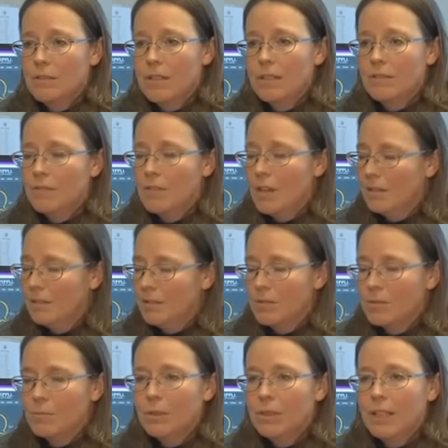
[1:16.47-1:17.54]
And if not,
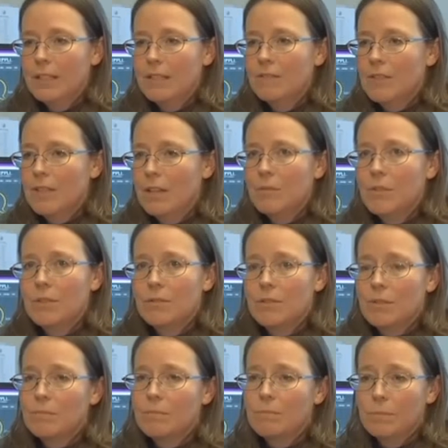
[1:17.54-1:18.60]
there's plenty of time to
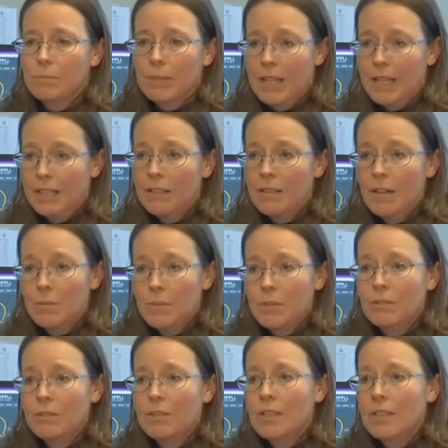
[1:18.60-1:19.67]
do some planning
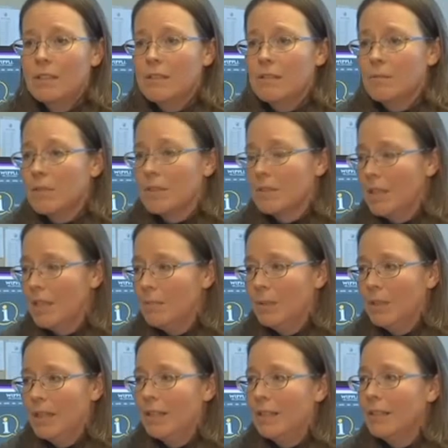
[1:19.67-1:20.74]
opportunities, some
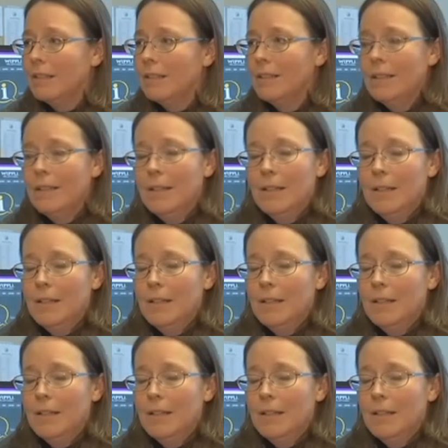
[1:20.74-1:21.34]
estate planning